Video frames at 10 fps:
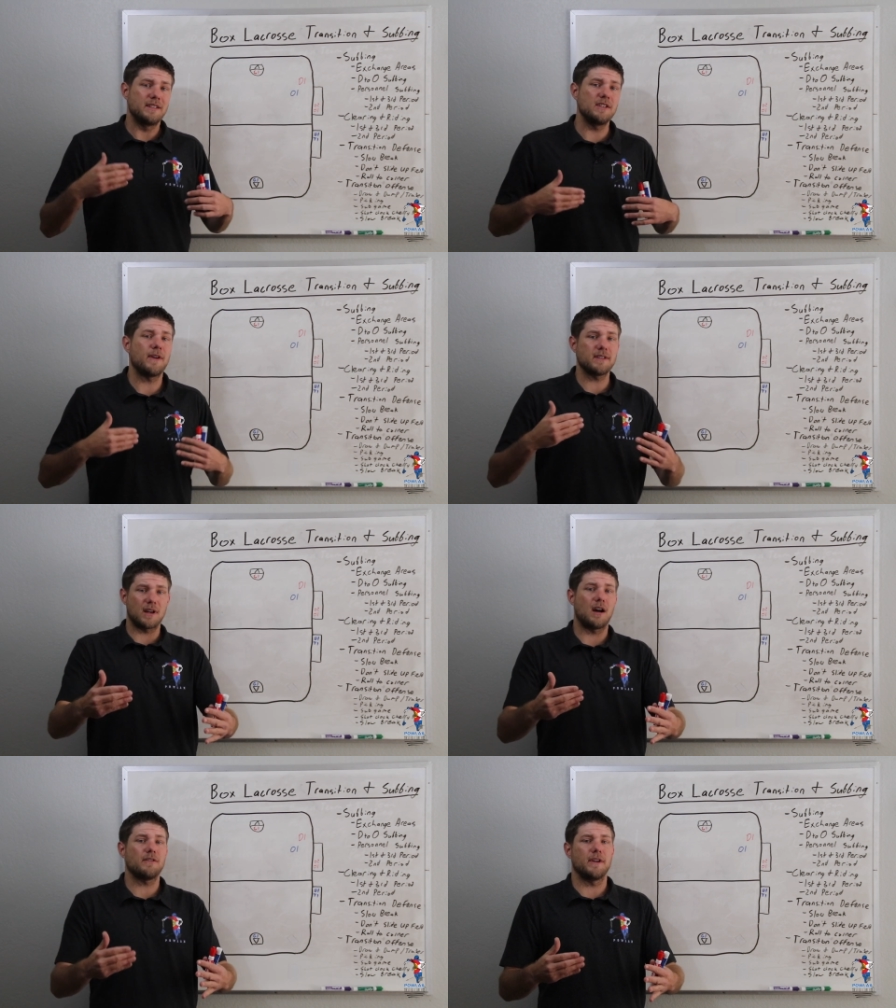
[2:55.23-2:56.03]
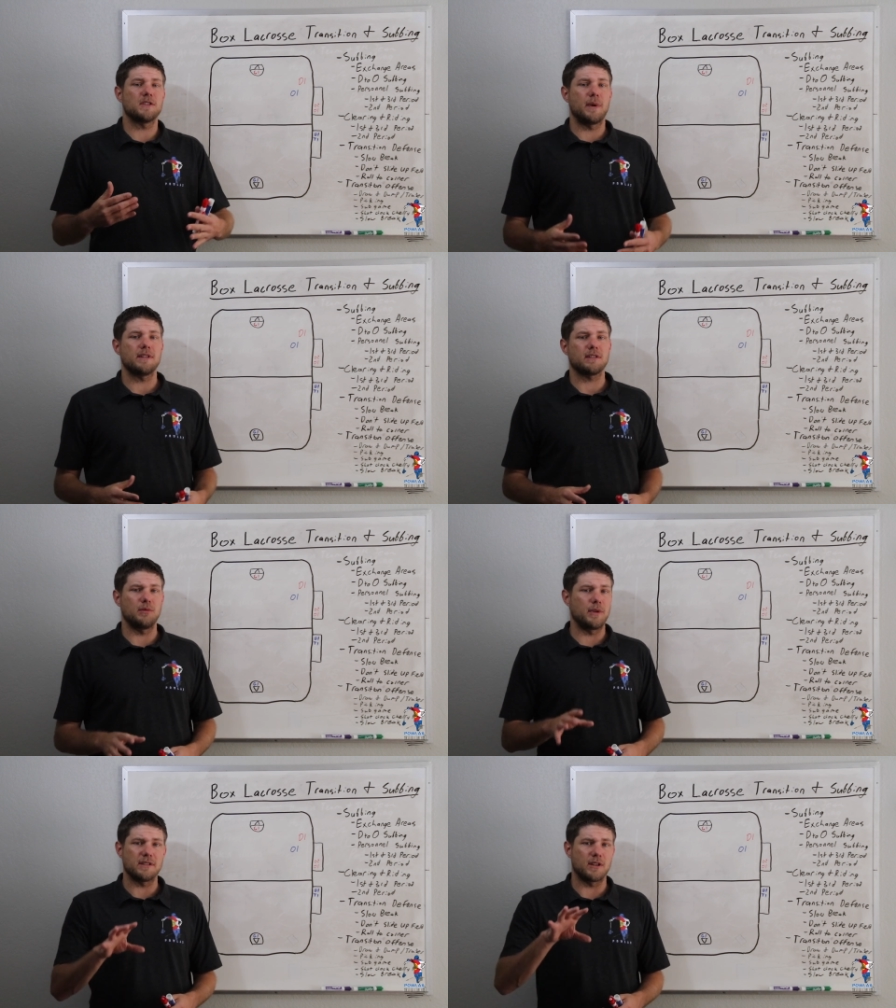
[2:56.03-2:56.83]
defense to offense basically
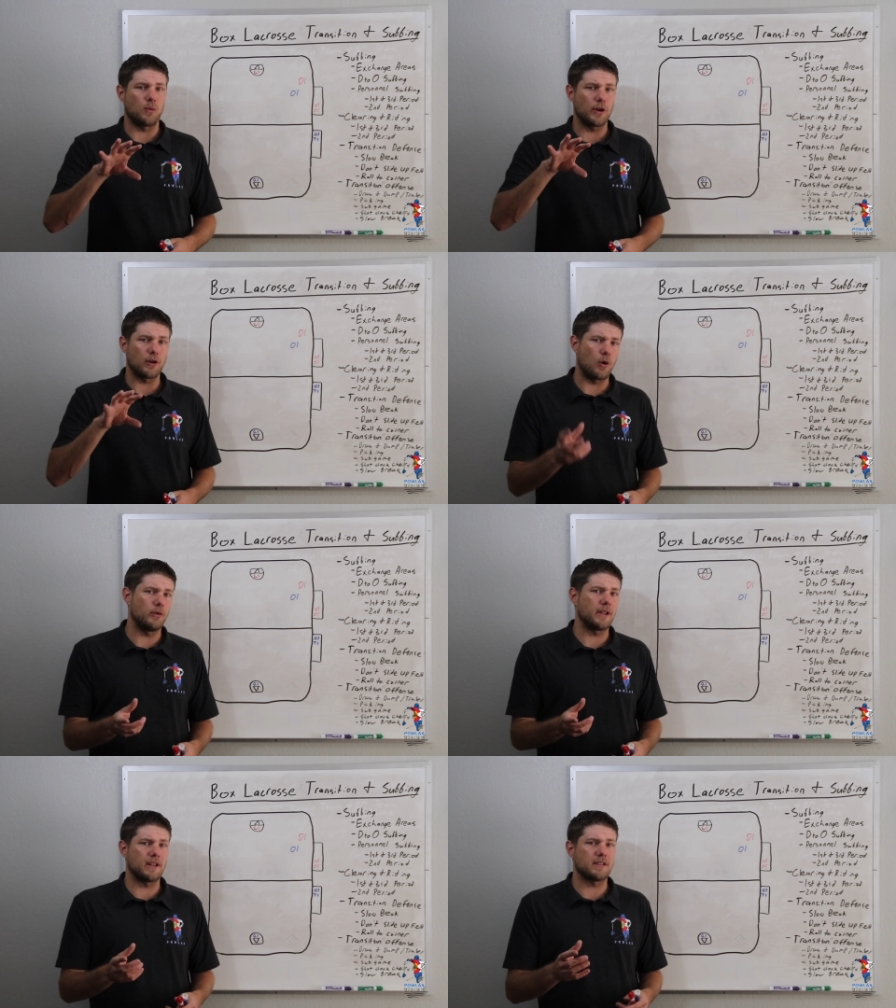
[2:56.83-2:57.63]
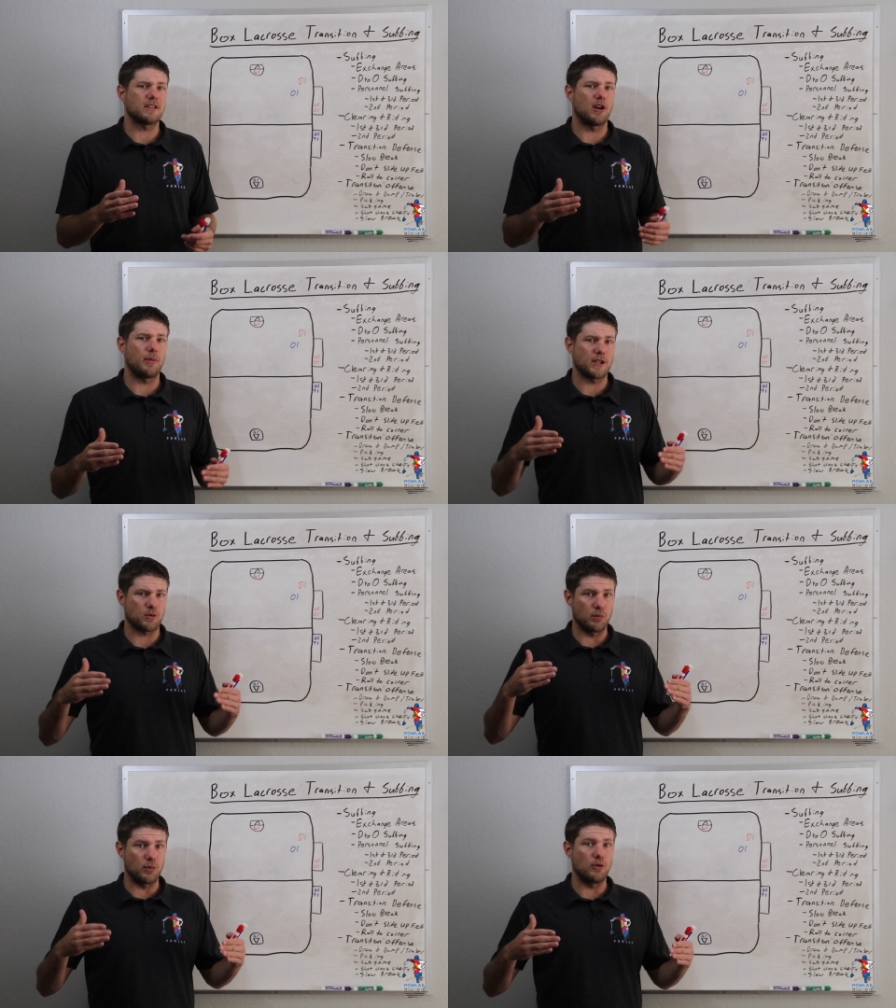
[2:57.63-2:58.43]
means that we're only going to sub as
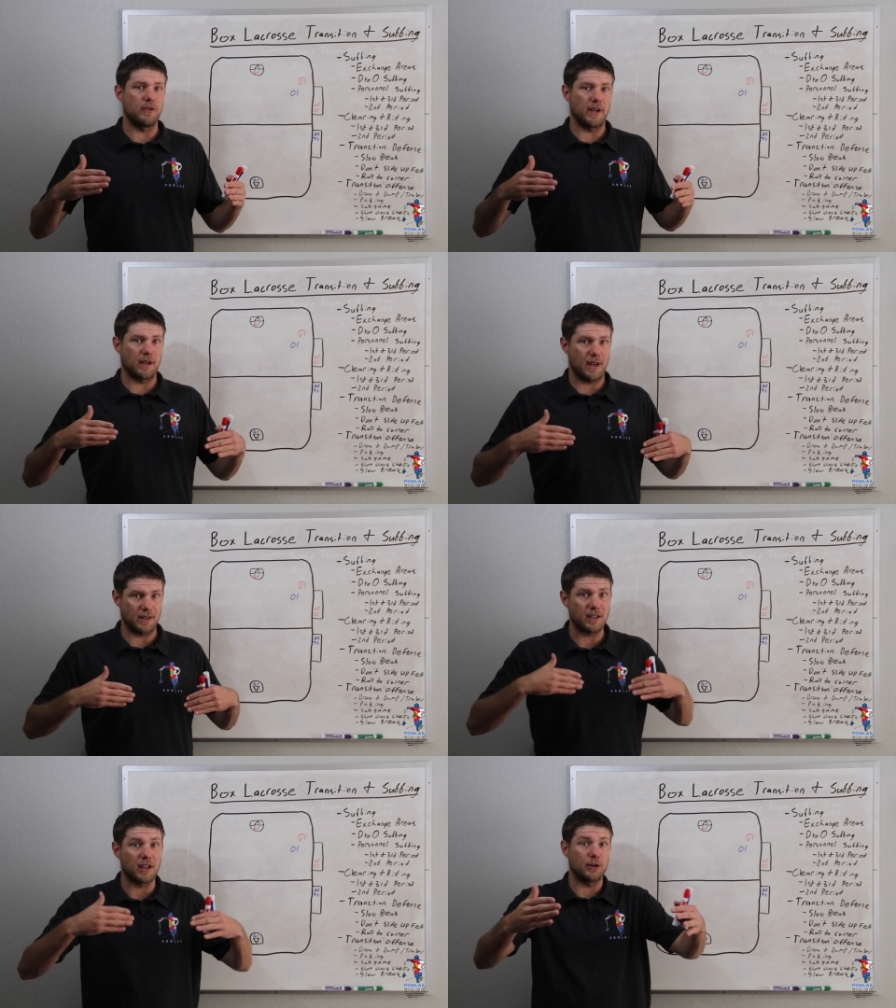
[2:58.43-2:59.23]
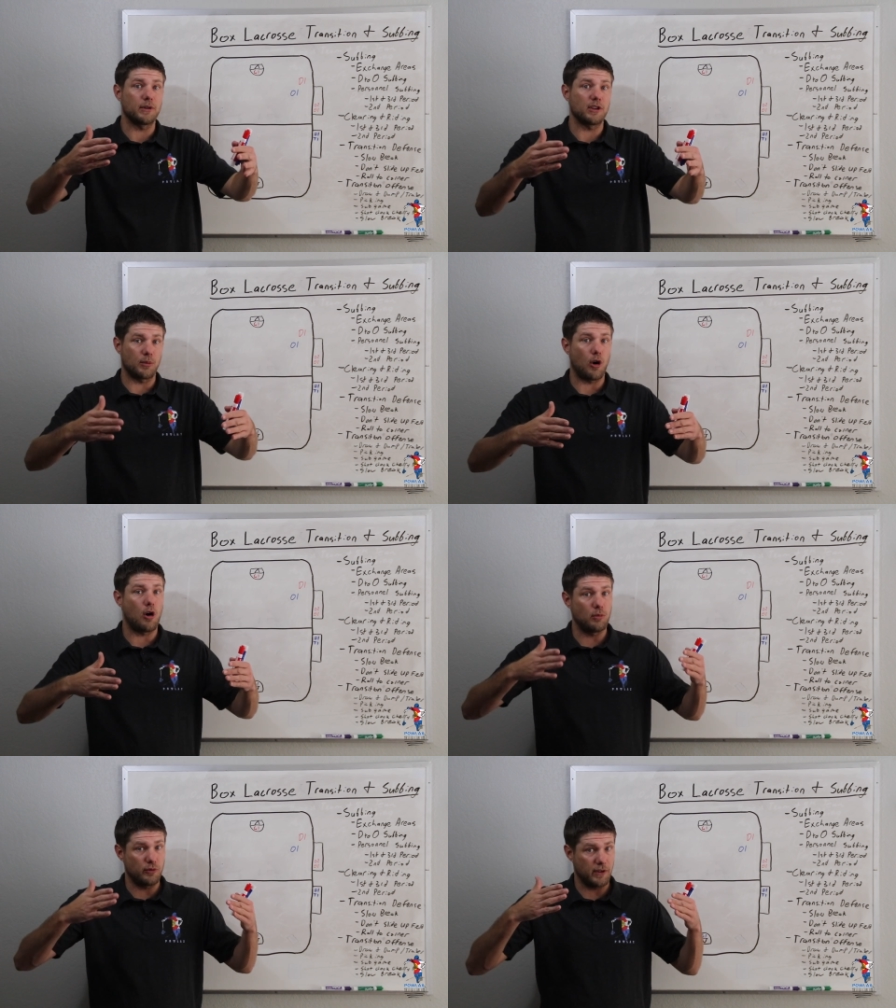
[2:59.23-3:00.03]
we're moving and clearing the
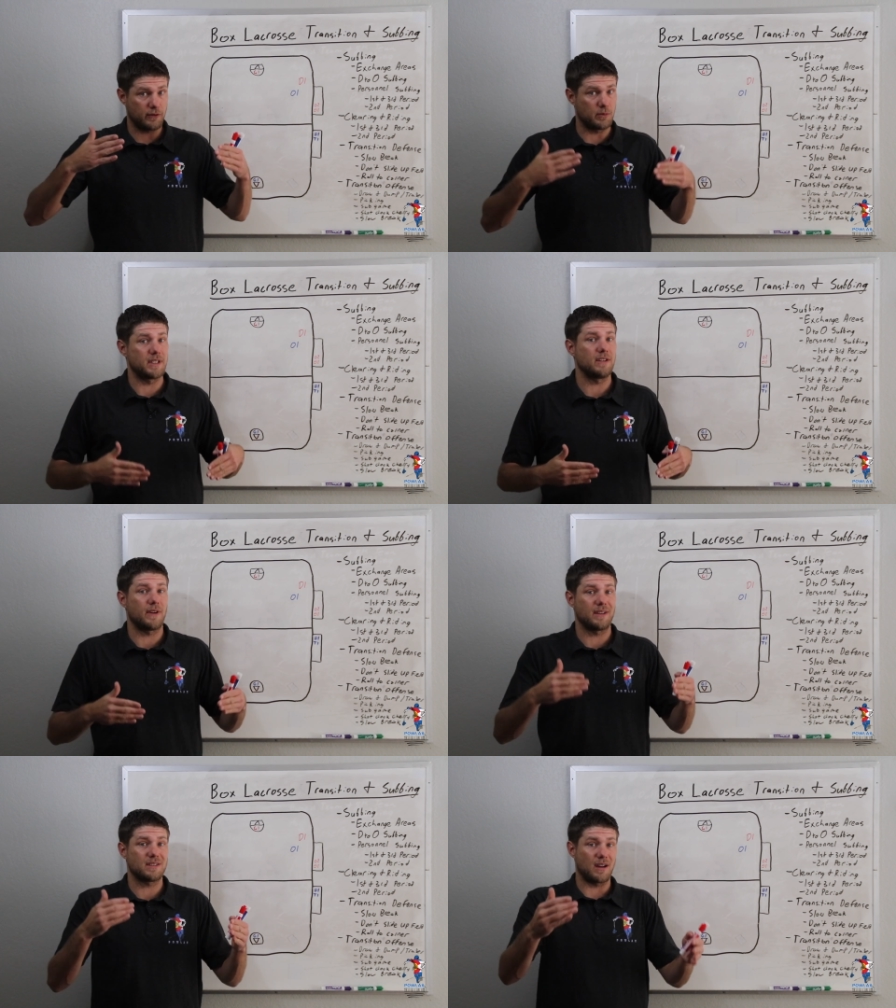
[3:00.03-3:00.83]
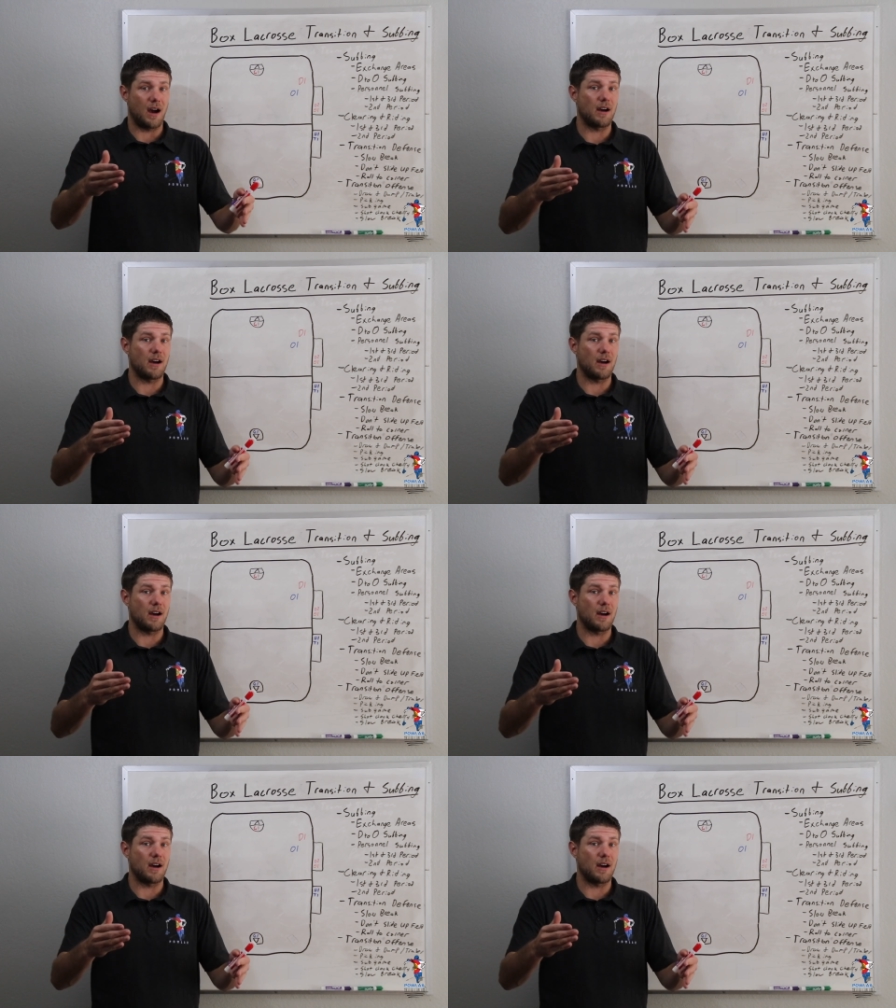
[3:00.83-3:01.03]
ball, moving from defense to